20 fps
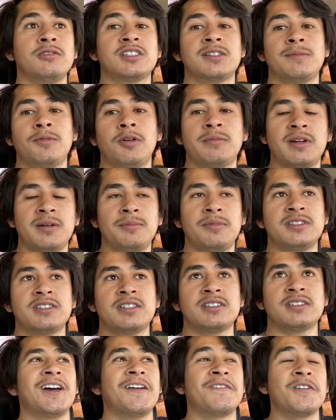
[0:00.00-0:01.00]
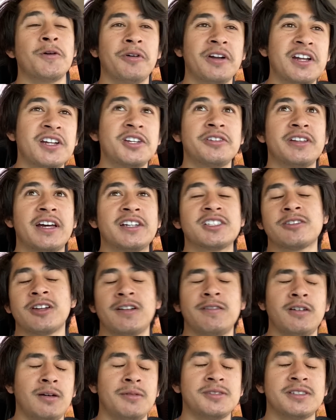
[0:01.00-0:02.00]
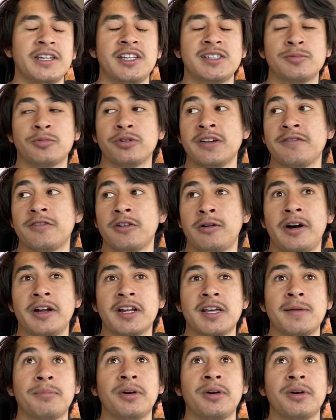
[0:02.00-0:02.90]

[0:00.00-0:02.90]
to build my business, if you want to do that, just go to my website. There's more info on it.